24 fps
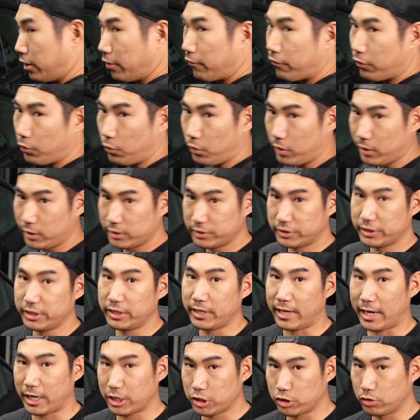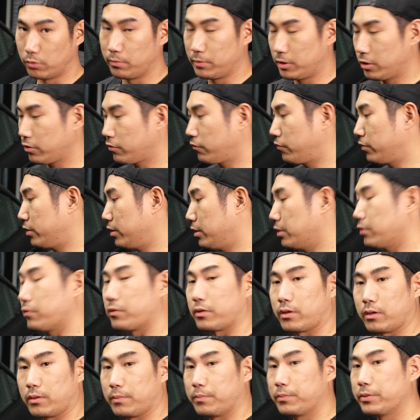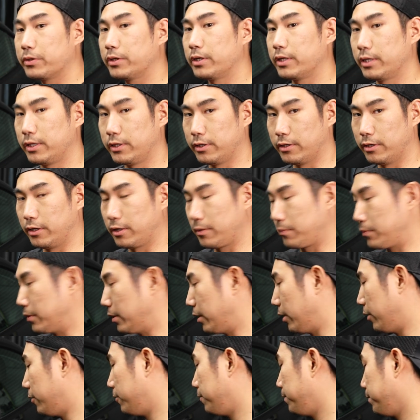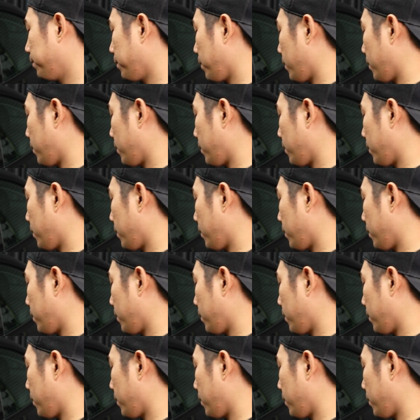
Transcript: if you want to see the actual bulk video, we're going to put it in the link below.